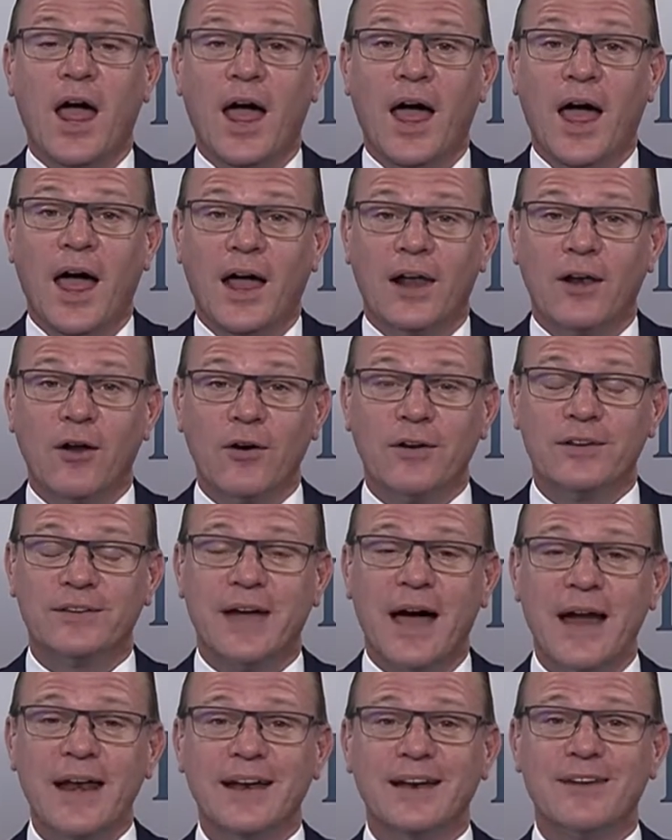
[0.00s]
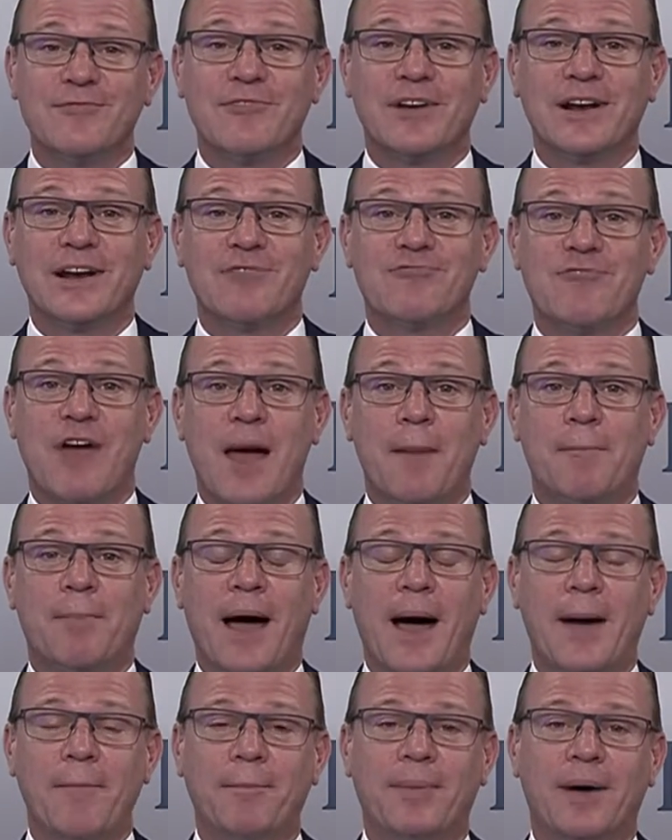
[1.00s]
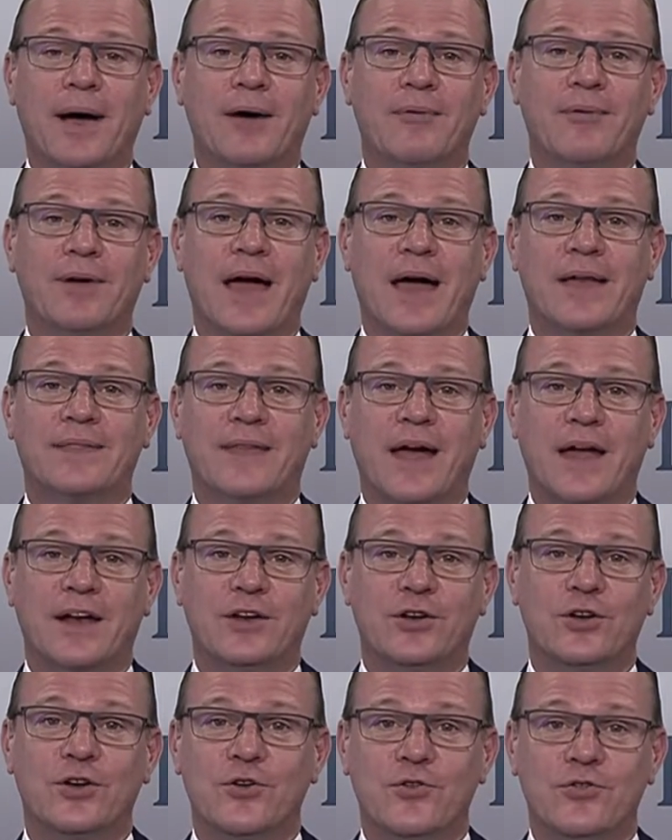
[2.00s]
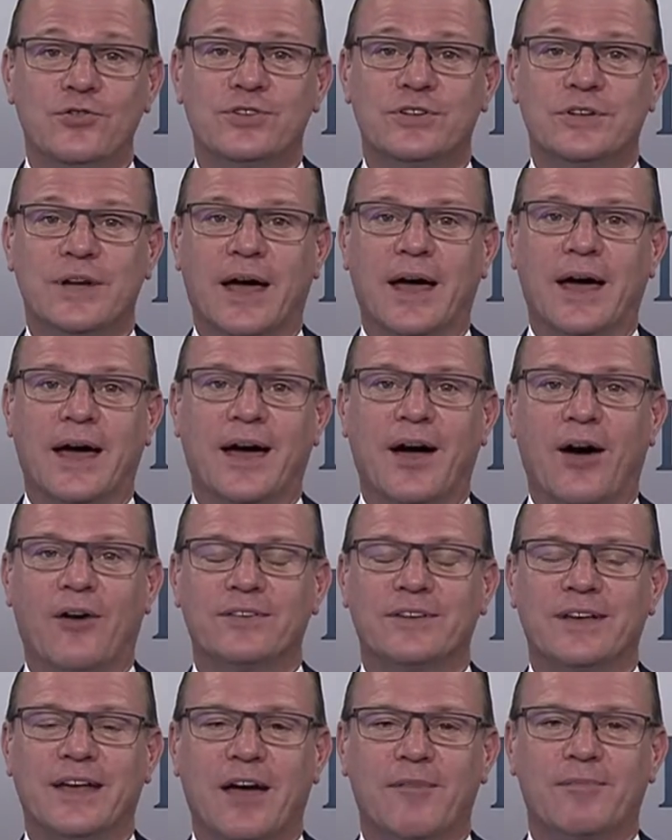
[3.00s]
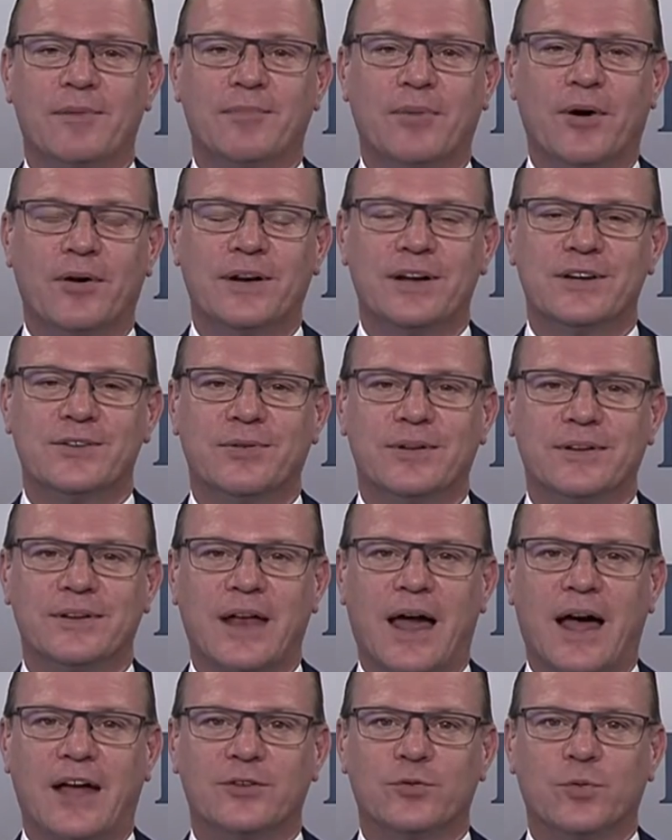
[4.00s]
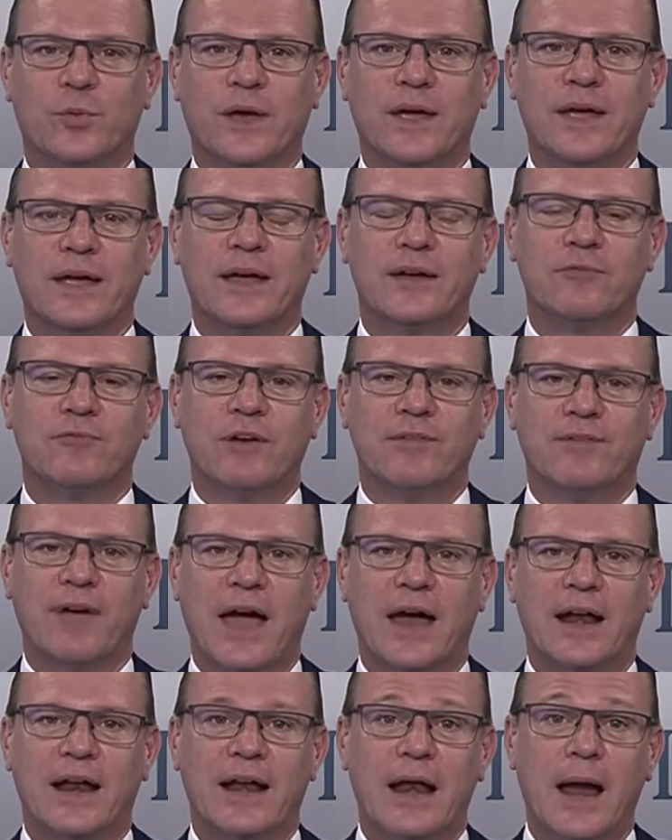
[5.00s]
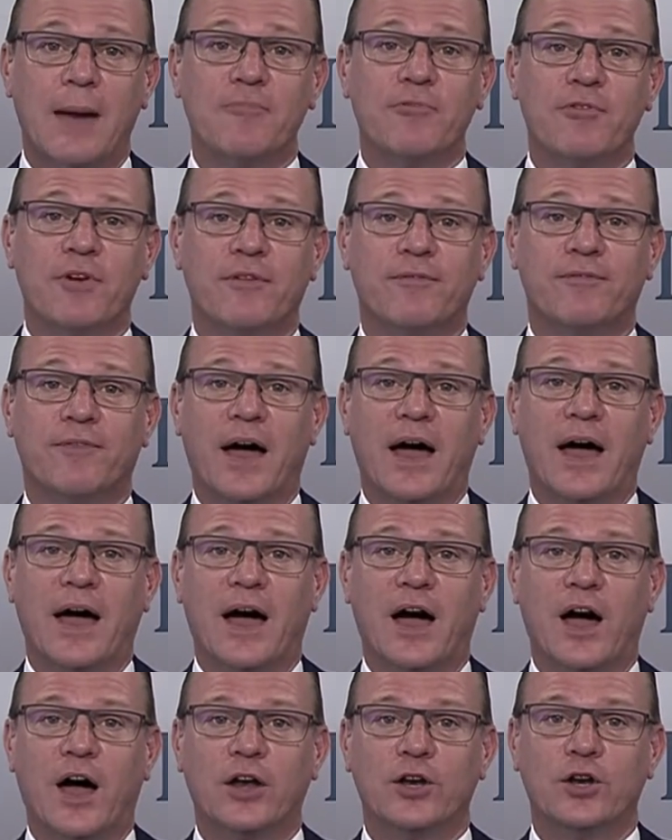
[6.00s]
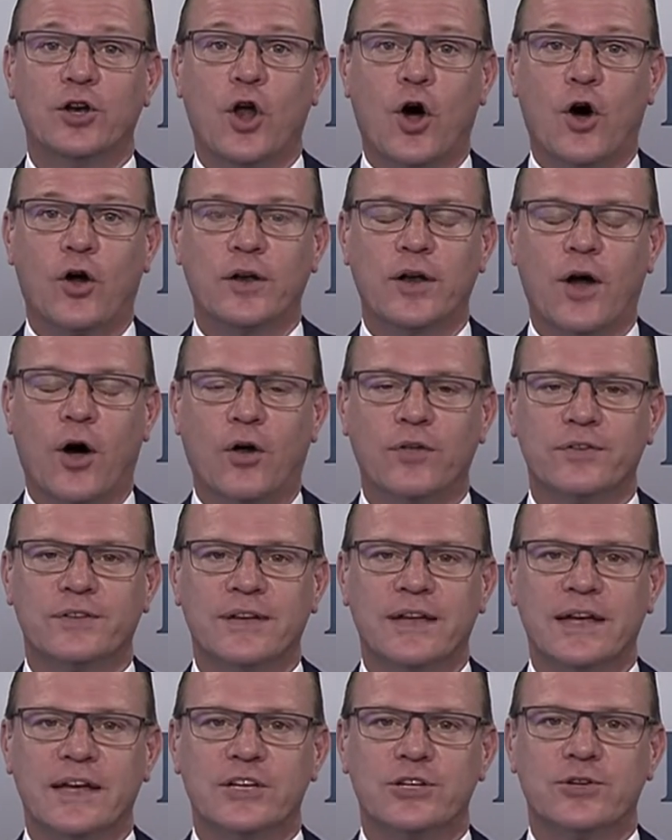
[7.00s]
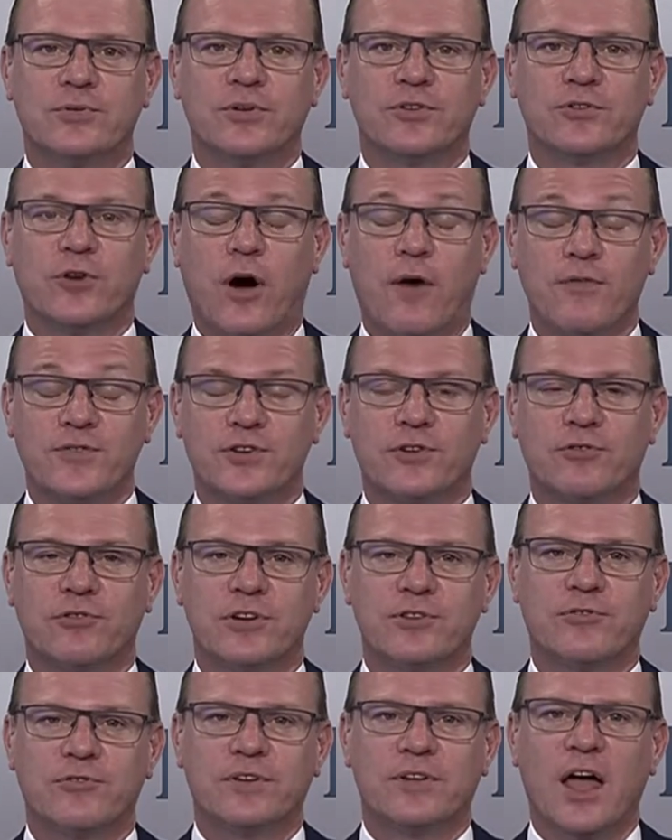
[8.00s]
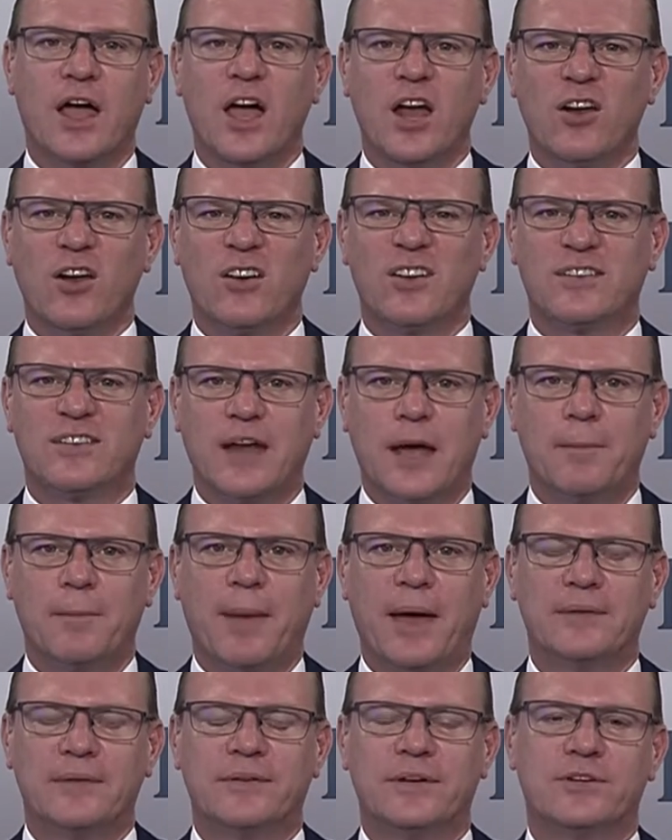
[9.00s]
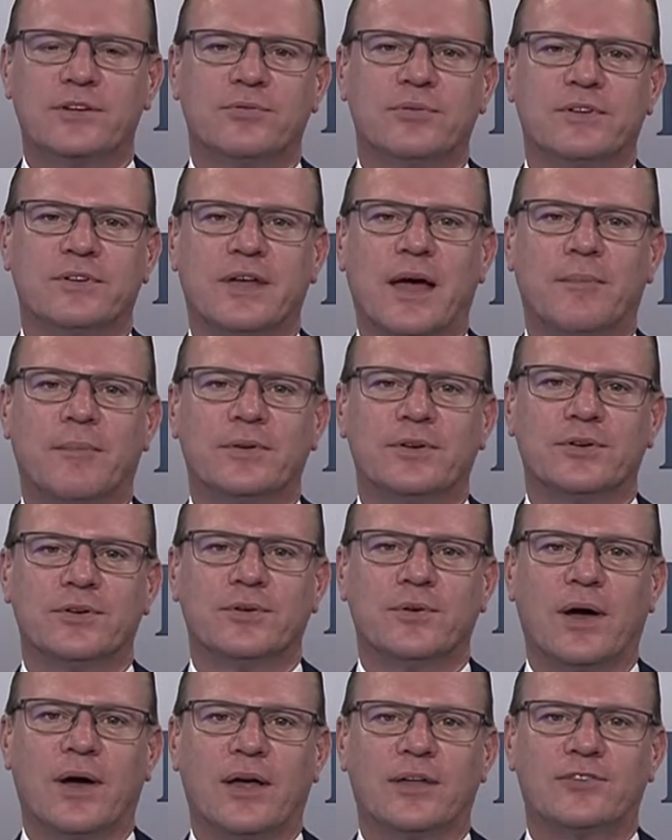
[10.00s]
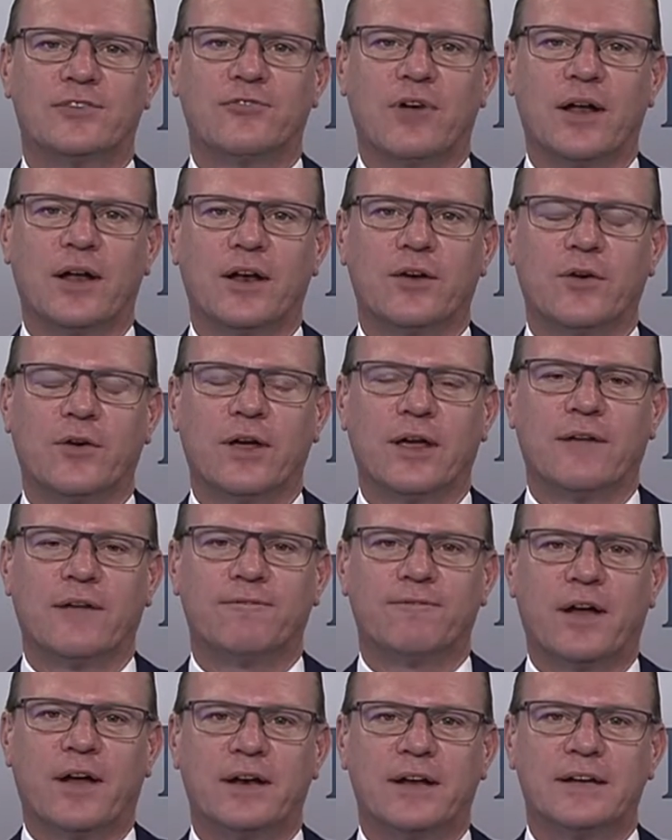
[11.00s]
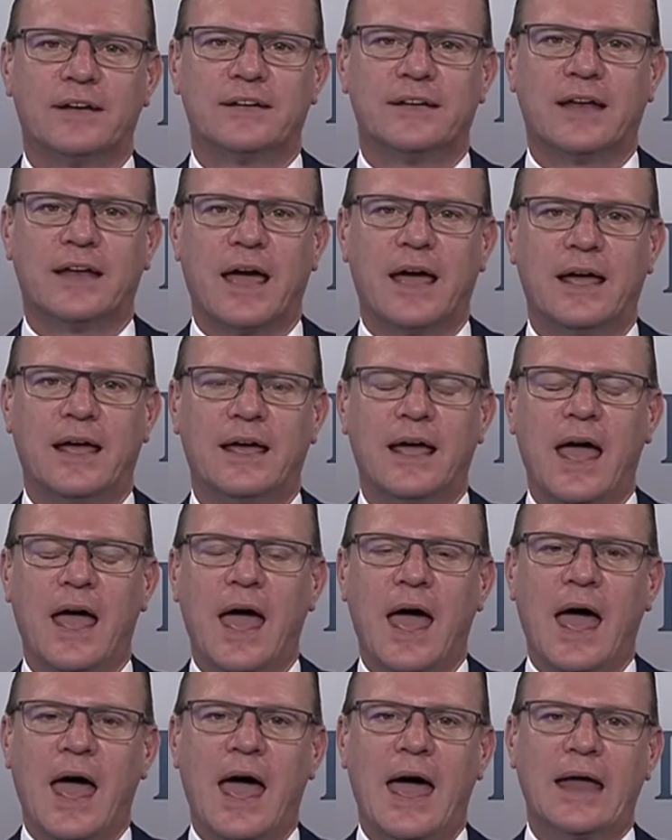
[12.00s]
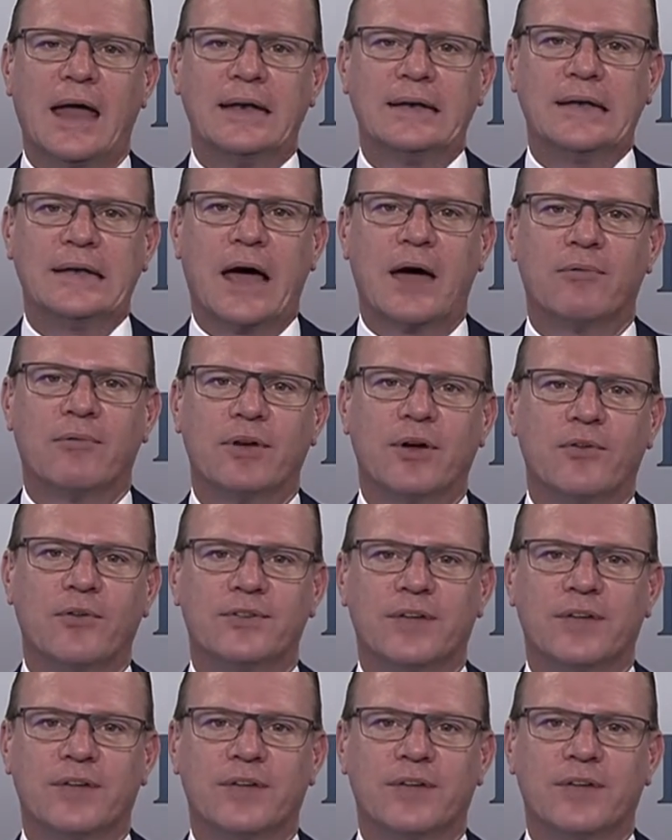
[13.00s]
Look, starting to really ramp up. We had that huge Aussie government bond issuance last week, and we've had a number of non-Aussie issuers or offshore issuers, a lot of state-based issuers come to Australia looking at funding today. And we also have